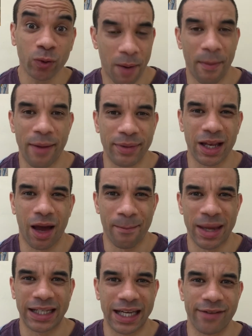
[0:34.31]
Well, maybe like
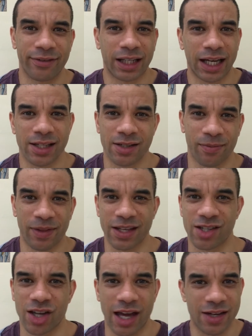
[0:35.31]
medieval age. I think
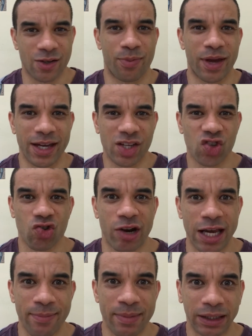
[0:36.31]
Stone Age would be
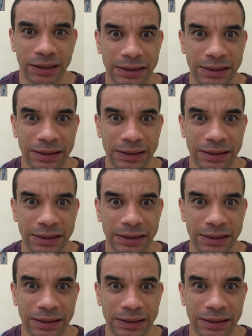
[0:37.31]
extreme.